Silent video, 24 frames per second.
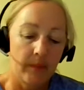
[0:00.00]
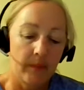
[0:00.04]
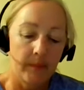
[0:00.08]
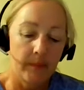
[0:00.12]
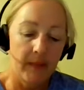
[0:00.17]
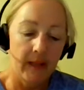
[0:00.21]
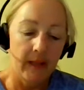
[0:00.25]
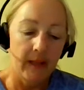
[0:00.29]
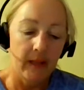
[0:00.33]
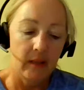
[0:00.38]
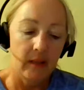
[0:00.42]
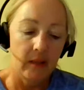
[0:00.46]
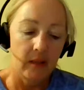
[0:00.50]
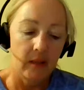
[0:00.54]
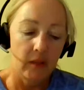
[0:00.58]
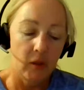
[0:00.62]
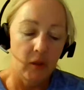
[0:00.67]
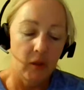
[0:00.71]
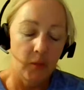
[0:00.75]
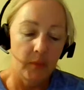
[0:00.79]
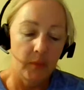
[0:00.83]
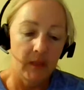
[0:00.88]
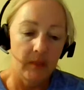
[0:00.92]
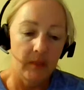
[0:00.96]
But
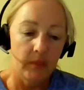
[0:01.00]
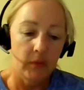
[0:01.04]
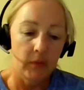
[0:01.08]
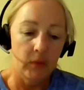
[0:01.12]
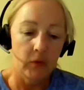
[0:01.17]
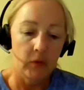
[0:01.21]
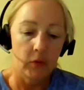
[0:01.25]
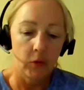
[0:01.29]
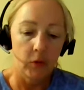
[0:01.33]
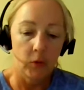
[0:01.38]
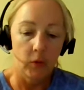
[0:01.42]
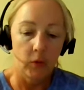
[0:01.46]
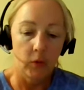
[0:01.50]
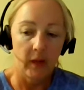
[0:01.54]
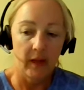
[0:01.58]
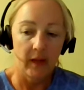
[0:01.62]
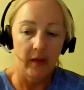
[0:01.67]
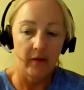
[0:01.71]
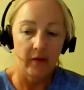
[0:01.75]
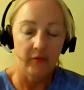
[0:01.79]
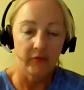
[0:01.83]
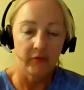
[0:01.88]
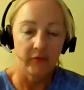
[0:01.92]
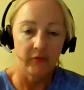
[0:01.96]
people who
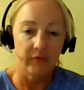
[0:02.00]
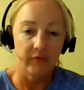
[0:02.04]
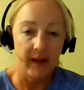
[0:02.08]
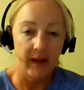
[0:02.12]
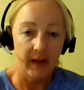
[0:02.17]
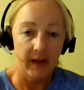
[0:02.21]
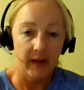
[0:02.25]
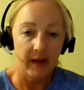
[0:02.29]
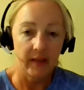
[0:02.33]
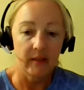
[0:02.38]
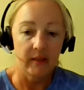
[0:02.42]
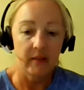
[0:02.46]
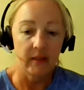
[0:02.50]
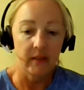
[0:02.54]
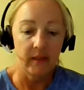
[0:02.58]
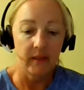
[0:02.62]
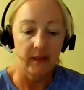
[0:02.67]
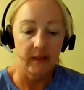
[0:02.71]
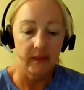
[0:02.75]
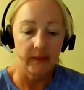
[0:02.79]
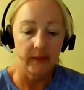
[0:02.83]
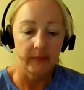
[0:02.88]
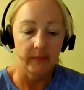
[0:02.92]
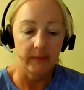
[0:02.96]
have had
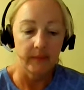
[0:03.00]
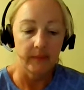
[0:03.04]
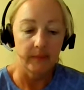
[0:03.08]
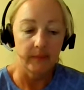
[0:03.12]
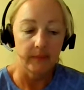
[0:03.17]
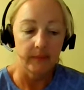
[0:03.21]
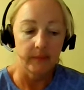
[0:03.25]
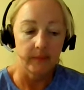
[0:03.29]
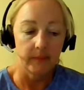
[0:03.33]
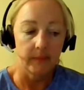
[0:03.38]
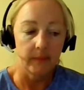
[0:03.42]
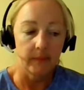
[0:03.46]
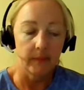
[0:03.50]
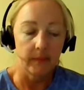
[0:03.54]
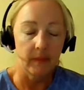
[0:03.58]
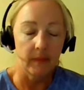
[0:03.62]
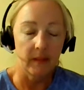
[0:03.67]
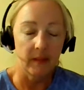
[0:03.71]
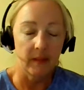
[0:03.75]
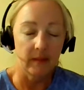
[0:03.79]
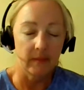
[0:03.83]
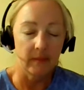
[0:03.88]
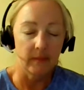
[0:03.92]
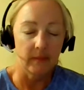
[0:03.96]

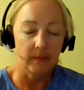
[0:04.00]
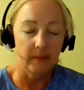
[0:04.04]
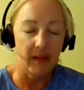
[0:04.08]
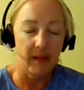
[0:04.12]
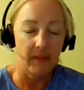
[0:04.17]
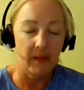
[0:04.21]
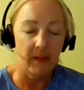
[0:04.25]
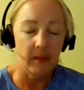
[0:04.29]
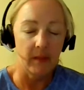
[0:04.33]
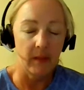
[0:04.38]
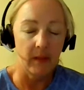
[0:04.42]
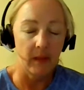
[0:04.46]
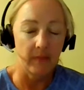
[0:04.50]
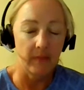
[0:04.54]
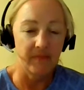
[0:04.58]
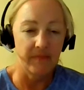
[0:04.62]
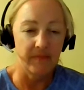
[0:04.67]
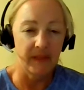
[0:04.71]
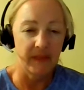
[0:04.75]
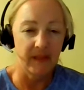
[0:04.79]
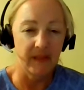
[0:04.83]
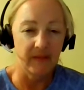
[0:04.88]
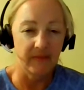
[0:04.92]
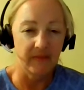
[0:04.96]
maybe
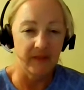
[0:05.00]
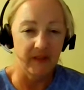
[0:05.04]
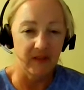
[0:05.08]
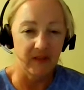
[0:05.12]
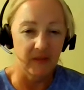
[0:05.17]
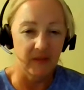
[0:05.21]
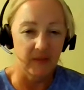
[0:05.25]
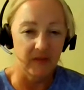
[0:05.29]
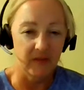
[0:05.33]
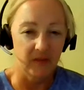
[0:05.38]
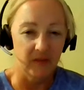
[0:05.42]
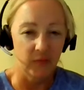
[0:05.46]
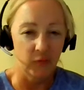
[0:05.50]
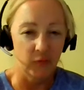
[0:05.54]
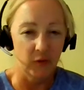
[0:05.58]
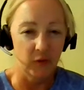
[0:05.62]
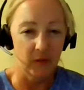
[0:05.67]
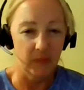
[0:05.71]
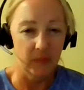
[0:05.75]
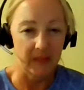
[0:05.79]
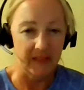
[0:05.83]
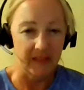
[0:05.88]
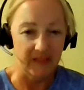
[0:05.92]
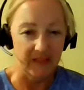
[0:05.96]
been victims of
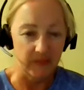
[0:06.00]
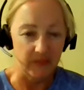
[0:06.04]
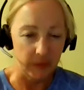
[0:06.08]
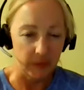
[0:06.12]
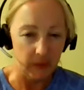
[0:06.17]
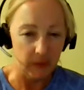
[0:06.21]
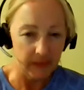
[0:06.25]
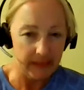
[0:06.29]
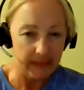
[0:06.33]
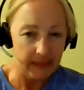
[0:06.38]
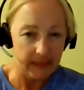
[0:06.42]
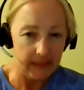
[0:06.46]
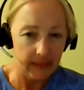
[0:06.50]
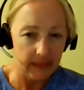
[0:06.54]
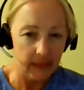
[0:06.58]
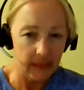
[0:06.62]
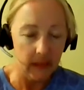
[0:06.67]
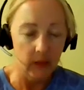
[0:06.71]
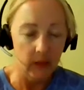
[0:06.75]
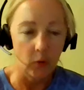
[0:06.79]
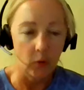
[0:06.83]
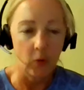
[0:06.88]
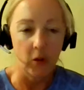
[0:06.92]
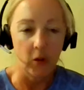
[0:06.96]
workplace
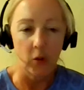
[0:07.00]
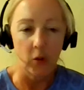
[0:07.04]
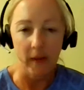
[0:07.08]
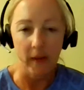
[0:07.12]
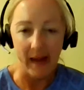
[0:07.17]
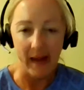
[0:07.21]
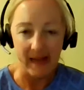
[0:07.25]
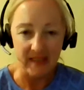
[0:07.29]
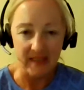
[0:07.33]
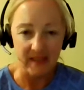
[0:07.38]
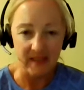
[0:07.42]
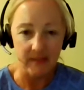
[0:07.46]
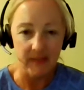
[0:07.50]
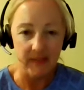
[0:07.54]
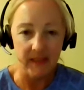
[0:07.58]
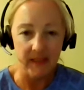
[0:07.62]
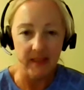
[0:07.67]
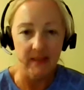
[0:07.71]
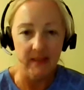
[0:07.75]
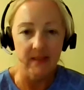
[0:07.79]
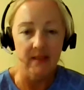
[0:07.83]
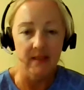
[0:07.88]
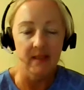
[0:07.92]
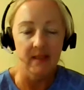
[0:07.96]
bullying or
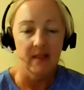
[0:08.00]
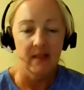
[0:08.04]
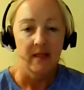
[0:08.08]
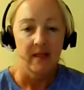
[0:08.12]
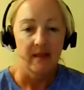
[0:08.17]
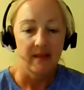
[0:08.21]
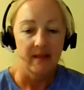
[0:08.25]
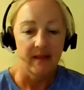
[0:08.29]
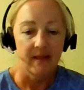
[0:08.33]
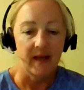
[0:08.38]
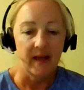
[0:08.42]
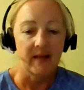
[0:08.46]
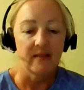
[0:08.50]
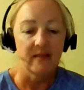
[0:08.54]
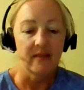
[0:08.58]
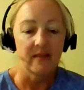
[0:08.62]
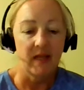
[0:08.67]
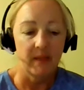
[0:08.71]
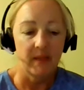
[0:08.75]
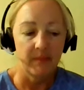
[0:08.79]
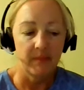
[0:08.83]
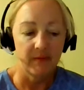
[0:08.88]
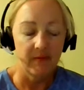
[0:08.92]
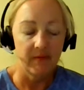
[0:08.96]
harassment, that
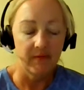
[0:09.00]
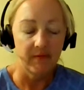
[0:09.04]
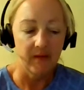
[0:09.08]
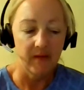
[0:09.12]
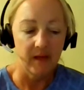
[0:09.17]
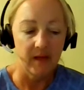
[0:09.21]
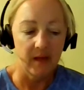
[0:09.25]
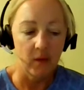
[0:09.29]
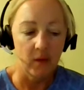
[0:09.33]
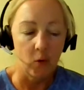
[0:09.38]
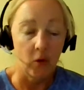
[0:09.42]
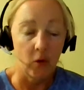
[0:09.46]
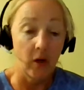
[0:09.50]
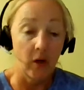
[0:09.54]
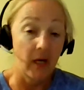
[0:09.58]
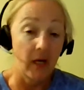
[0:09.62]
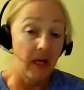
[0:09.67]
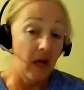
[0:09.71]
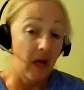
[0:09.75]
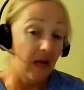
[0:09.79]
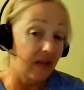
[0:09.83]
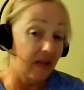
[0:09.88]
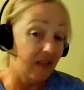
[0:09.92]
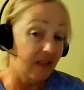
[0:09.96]
type of thing, or an
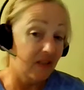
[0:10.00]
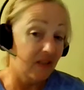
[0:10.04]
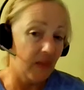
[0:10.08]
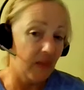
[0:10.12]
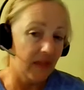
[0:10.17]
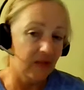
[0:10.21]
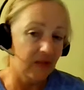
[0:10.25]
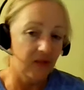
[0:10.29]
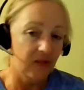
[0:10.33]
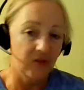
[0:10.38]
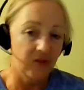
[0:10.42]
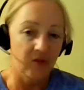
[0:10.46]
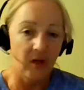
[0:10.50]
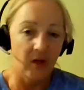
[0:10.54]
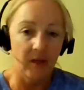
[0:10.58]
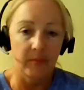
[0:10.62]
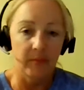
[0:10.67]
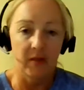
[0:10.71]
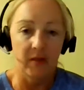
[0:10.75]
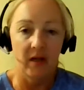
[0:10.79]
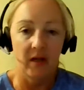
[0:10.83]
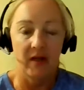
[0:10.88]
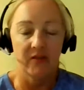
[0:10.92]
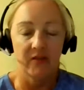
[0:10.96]
unexpected job
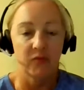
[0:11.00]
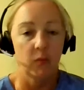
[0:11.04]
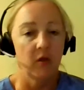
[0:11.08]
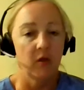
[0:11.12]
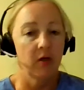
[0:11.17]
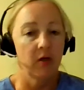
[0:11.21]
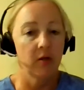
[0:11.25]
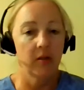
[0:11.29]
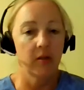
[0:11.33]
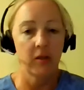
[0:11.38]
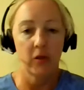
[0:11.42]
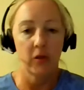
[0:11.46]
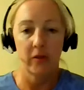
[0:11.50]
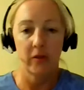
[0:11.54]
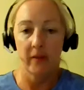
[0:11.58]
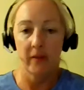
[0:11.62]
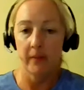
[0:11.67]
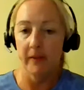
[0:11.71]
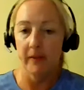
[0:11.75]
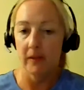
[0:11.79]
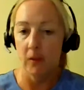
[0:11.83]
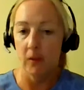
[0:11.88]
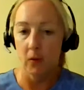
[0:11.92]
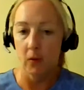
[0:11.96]
loss where, they've
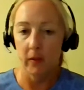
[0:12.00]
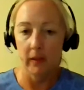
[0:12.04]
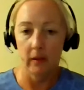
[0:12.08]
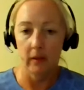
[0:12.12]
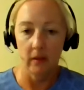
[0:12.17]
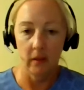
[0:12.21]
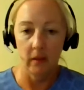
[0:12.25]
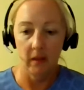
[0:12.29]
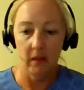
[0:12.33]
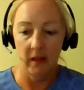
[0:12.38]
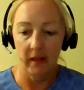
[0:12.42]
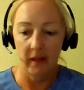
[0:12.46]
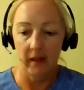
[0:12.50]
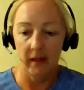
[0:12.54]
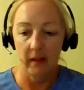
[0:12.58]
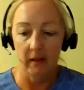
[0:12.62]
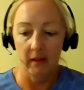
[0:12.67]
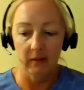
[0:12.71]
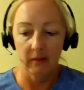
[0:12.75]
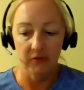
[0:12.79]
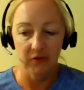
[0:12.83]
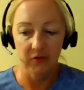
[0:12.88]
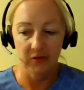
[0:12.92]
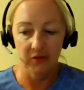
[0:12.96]
been going
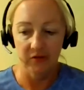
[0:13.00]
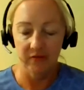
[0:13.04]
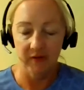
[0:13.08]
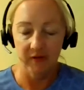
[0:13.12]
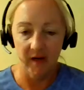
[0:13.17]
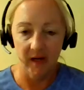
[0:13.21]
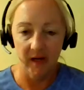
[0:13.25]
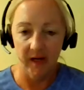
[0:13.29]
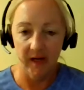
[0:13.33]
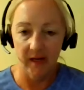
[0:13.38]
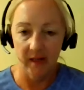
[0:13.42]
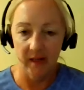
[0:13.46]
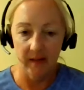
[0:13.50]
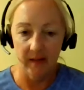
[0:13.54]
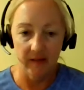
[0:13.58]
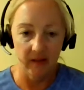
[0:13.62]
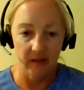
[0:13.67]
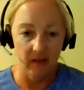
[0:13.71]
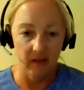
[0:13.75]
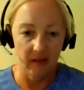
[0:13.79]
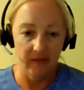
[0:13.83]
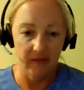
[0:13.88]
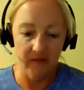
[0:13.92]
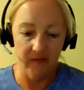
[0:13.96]
along just fine and then
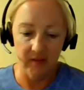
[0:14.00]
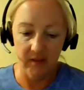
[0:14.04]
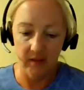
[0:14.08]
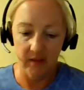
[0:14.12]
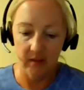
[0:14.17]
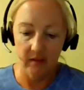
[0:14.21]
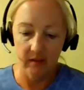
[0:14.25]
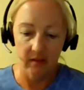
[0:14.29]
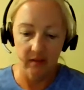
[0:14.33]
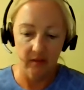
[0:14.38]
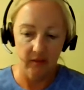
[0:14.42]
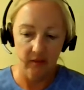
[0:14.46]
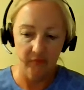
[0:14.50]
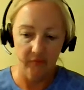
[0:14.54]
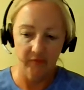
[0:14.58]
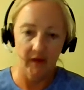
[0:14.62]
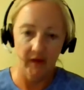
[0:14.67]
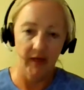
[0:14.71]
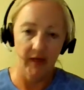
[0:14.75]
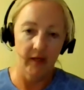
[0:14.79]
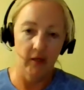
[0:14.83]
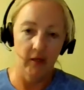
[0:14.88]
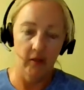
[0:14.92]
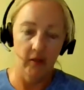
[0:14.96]
all of a sudden they're
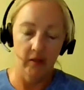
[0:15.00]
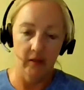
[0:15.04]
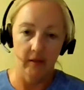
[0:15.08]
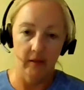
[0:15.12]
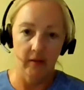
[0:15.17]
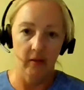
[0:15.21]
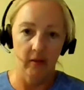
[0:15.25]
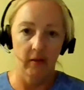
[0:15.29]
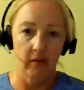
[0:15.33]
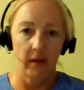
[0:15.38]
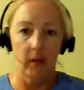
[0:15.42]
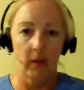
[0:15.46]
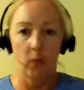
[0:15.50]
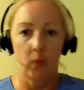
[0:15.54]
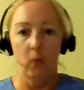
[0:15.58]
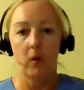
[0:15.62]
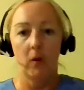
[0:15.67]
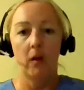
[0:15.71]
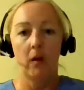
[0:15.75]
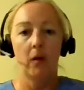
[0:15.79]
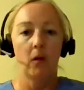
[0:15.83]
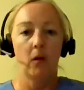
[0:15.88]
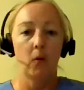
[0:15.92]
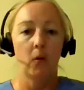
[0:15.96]
fired and they're like,
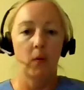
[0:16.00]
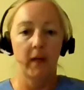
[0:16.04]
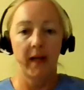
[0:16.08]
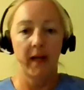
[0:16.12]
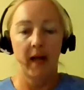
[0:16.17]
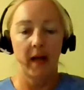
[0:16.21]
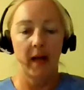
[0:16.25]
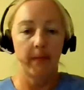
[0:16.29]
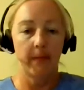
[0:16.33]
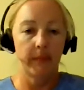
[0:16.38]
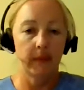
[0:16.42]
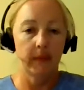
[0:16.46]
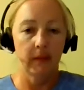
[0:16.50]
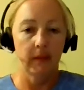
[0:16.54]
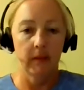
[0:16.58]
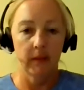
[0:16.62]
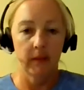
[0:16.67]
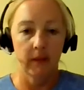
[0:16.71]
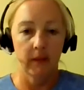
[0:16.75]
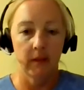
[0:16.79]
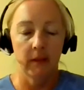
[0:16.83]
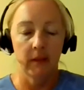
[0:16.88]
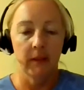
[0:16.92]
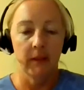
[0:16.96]
whoa, what
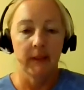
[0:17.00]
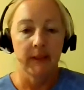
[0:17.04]
happened?